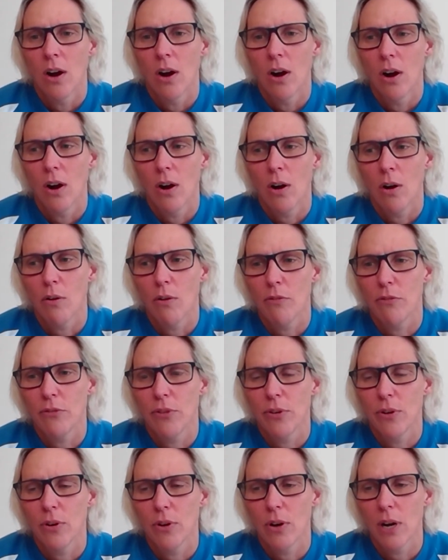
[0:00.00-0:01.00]

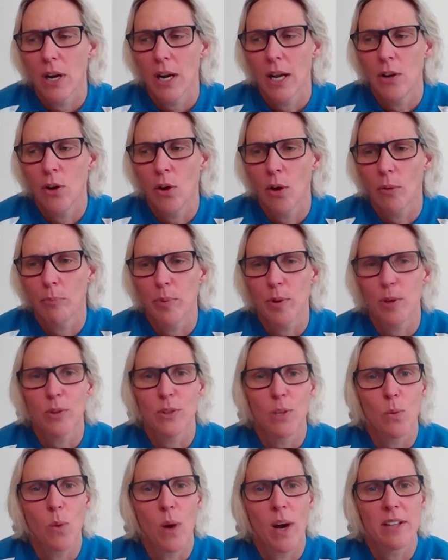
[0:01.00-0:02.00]
of not
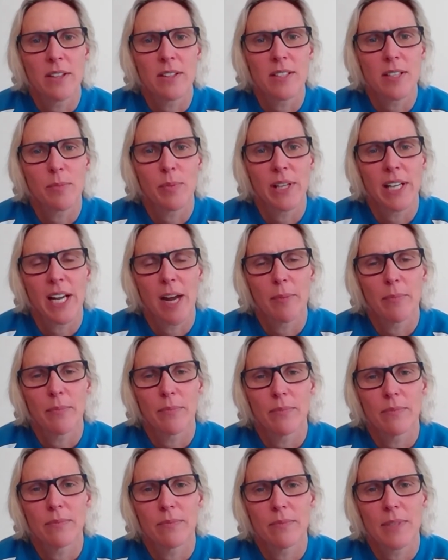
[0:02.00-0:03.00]
building one sibling up
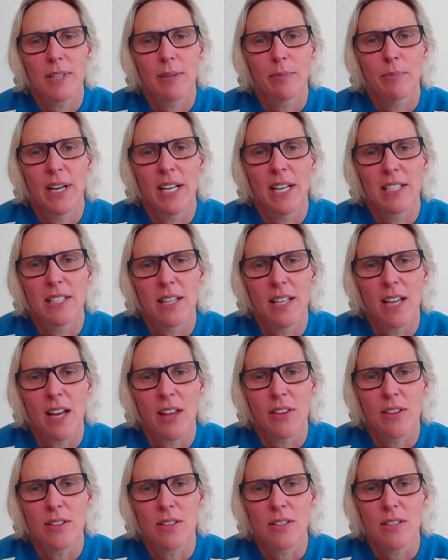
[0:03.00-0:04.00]
compared to the
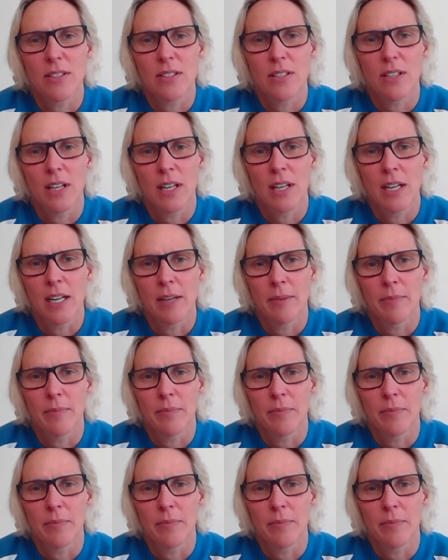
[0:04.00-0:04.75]
others. And